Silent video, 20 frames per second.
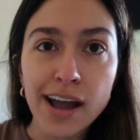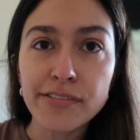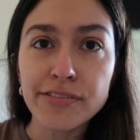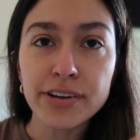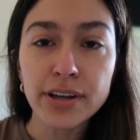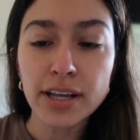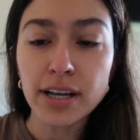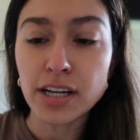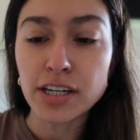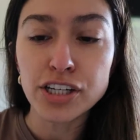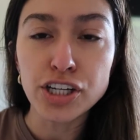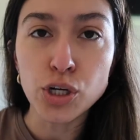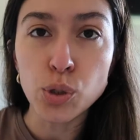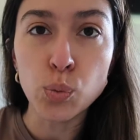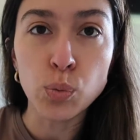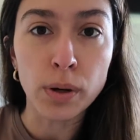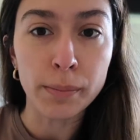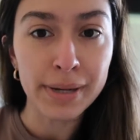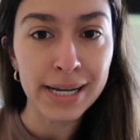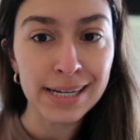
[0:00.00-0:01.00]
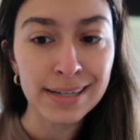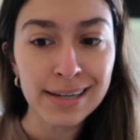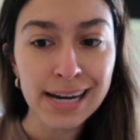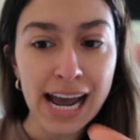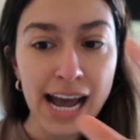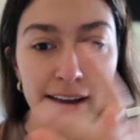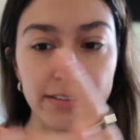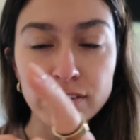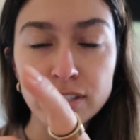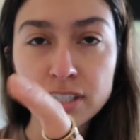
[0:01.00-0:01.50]
I feel like a new woman
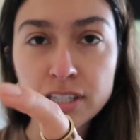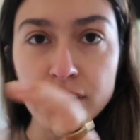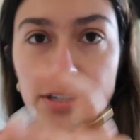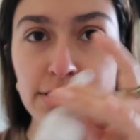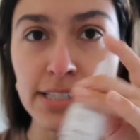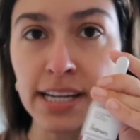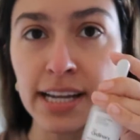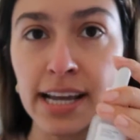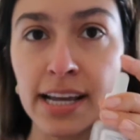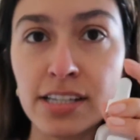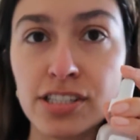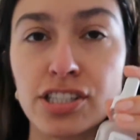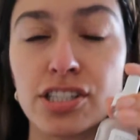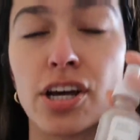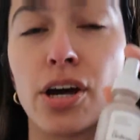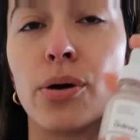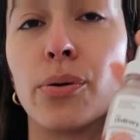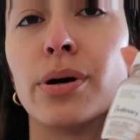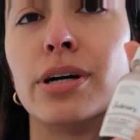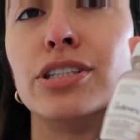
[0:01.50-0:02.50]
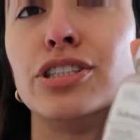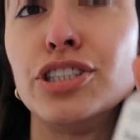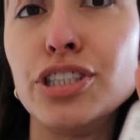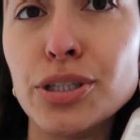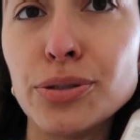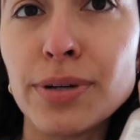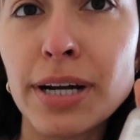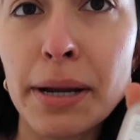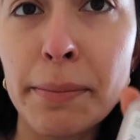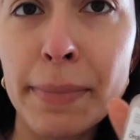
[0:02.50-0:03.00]
after using it, so
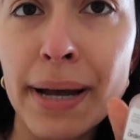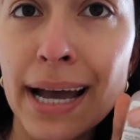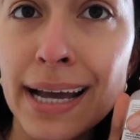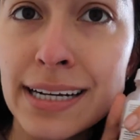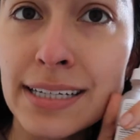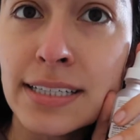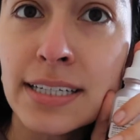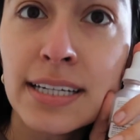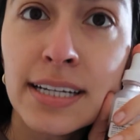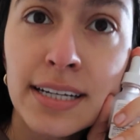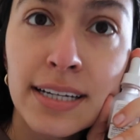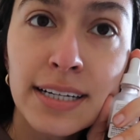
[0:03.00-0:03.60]
do recommend.